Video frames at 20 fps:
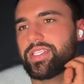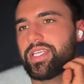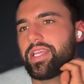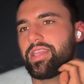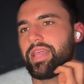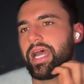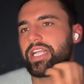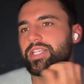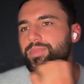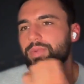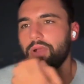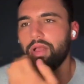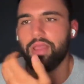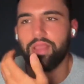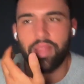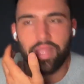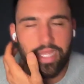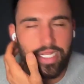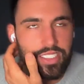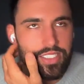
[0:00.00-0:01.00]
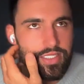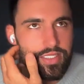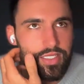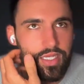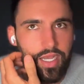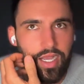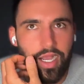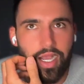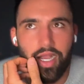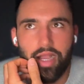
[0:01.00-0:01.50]
i would say that's probably
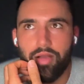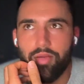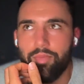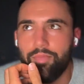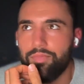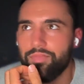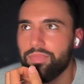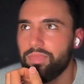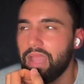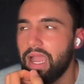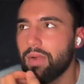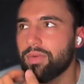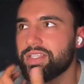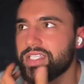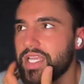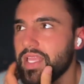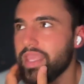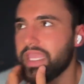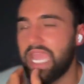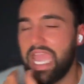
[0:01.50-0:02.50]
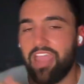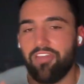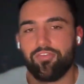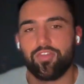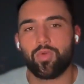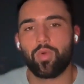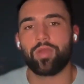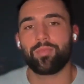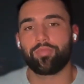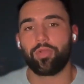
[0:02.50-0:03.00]
it's um, i would say
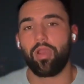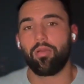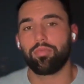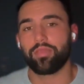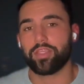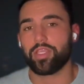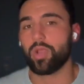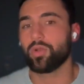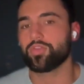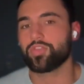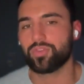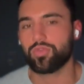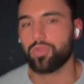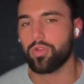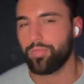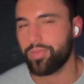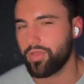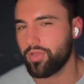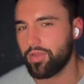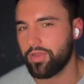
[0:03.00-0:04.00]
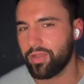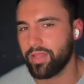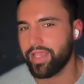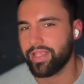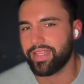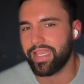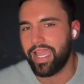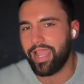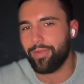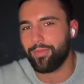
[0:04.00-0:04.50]
like everyone probably goes through a
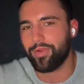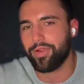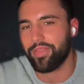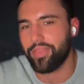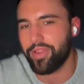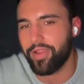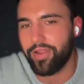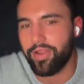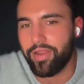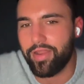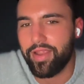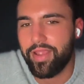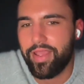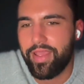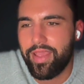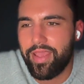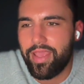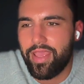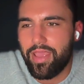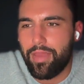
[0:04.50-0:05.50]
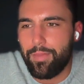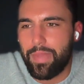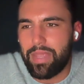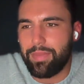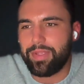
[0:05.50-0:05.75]
period like that where they're